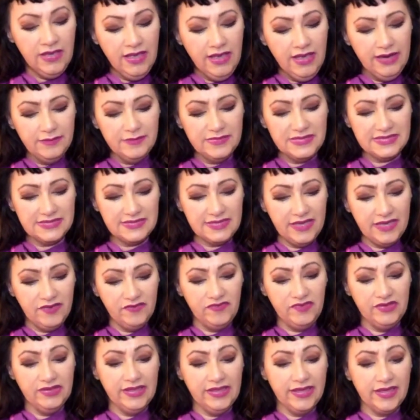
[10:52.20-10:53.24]
going to say I
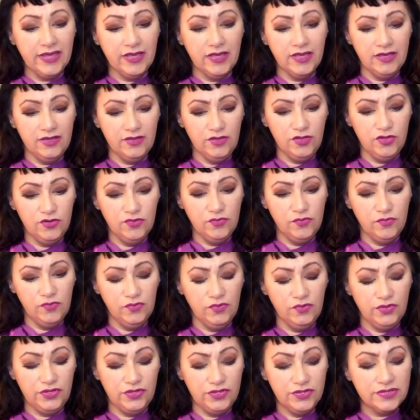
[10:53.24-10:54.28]
feel like you
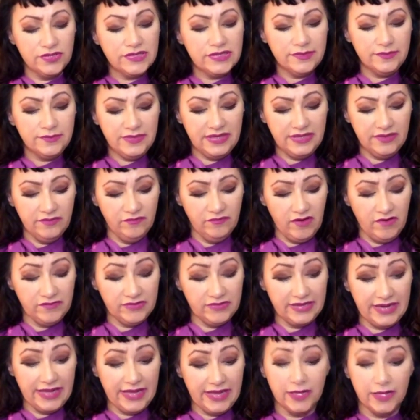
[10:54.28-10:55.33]
could be involved in
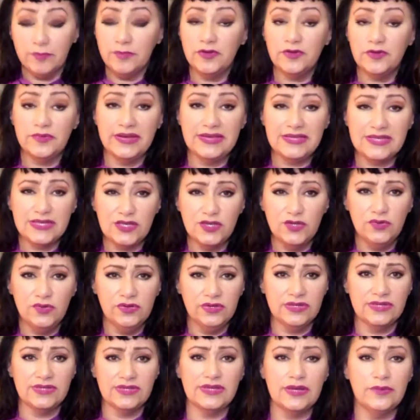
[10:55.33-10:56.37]
animal rescue, or
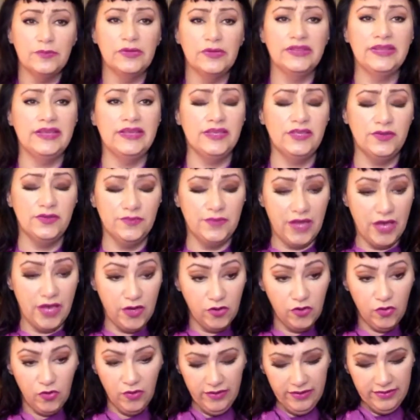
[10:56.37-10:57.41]
someone that you
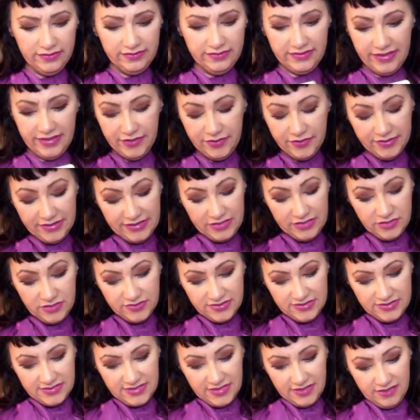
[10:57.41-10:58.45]
know that you're
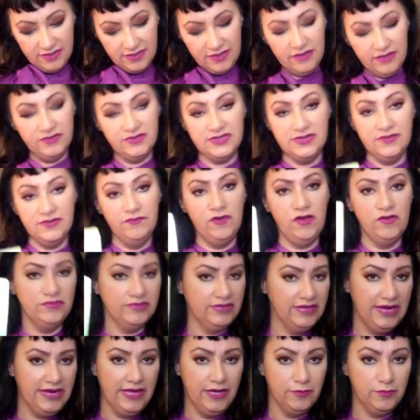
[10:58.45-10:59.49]
interested in is involved in
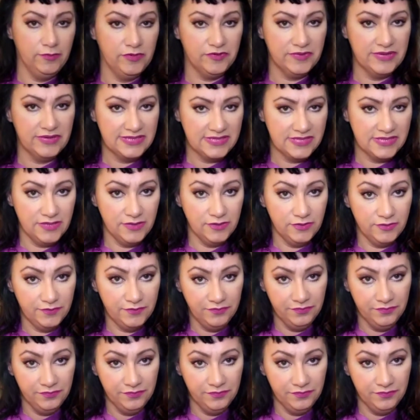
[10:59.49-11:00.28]
animal rescue.